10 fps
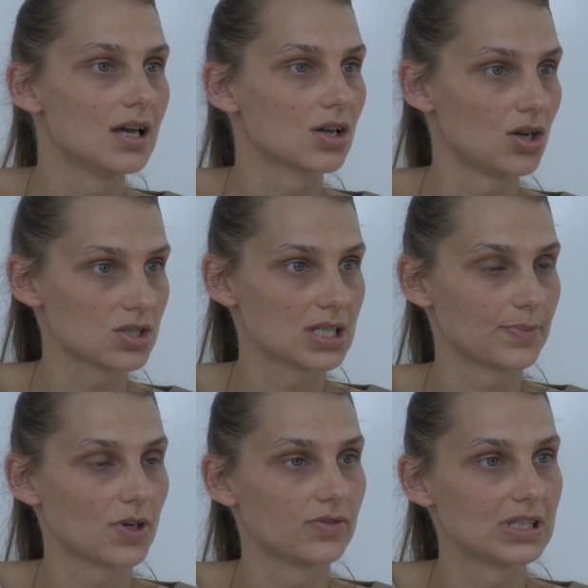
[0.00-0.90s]

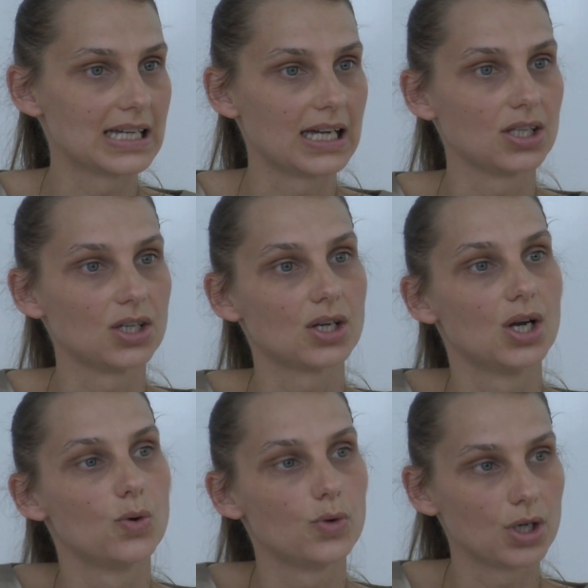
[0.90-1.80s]
concept of designing,
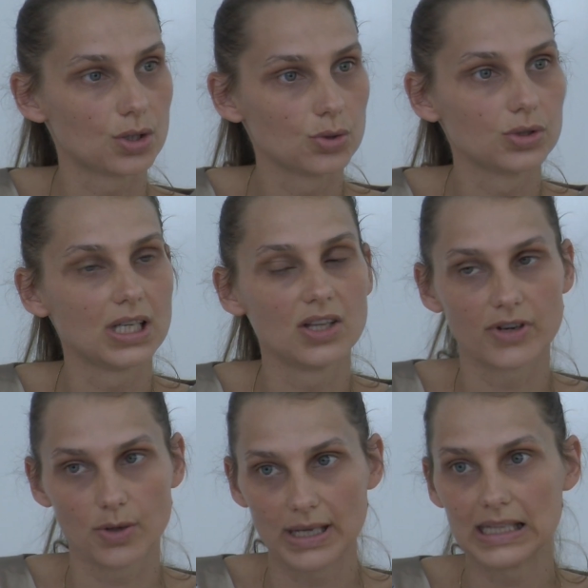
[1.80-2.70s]
we include the
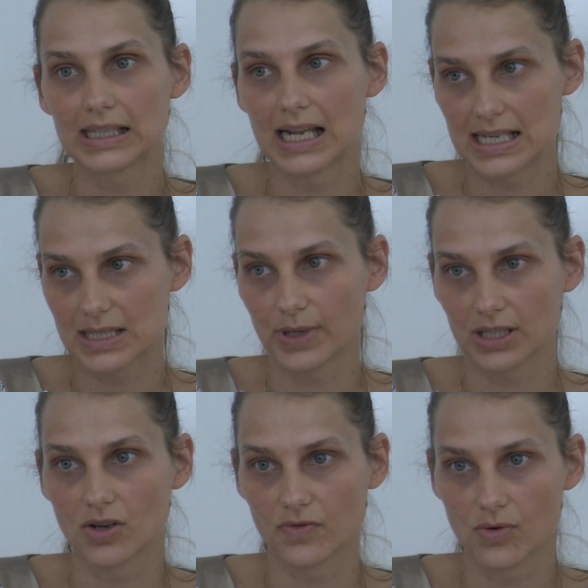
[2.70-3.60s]
environmental aspect
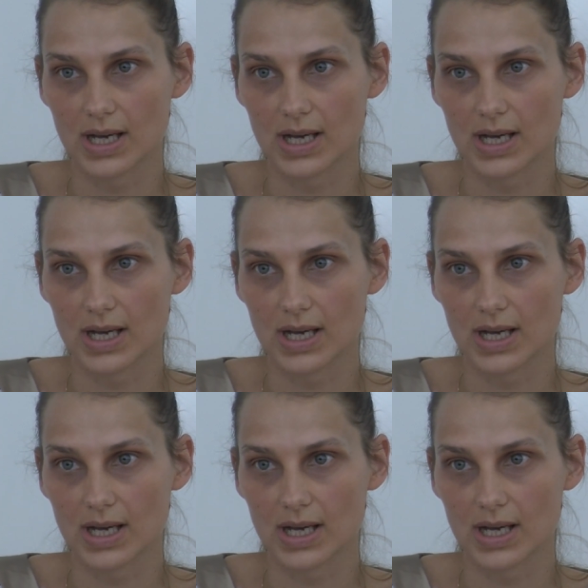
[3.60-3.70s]
of